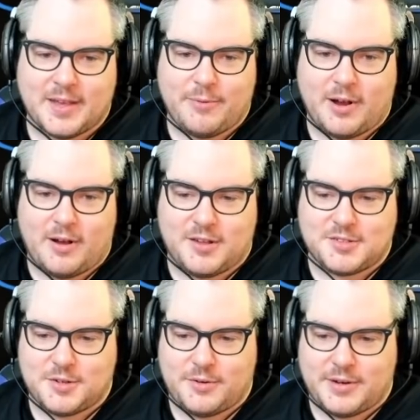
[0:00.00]
We are
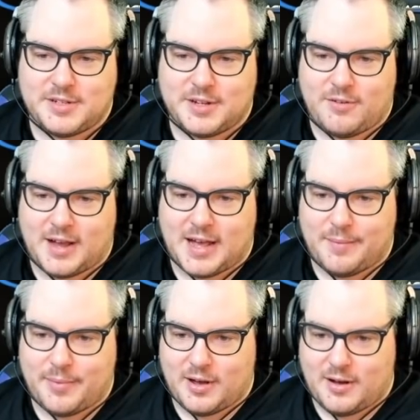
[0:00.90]
also going to
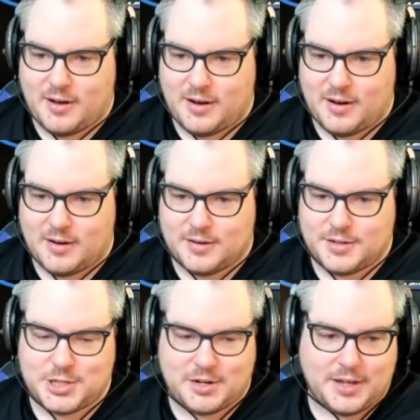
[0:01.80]
grab our
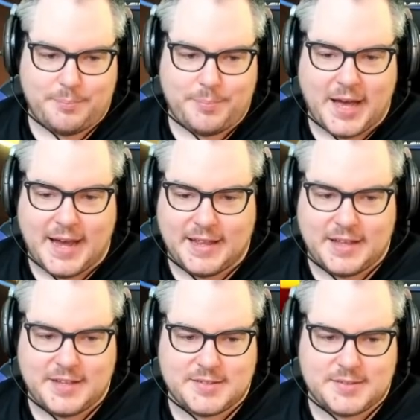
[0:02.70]
Shadow Knight
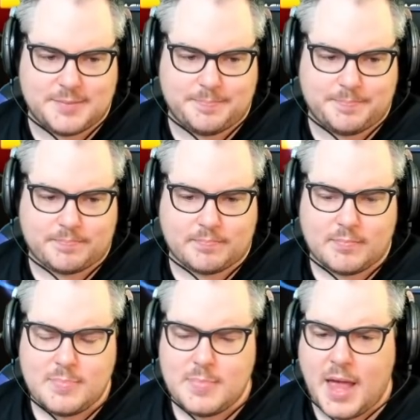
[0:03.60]
Pylos,
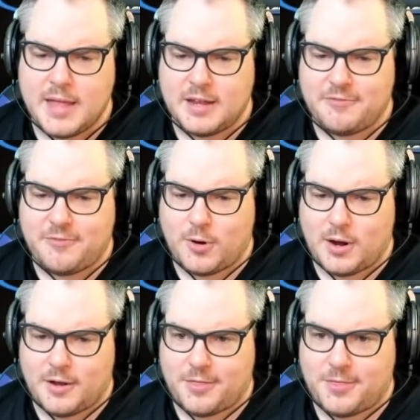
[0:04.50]
and then for
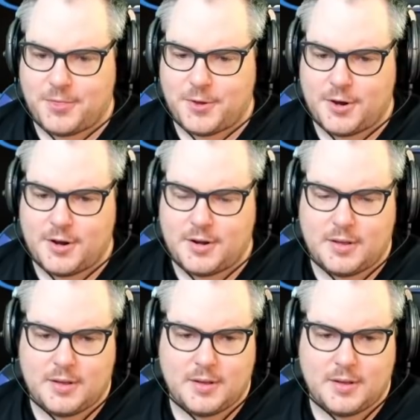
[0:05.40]
our third,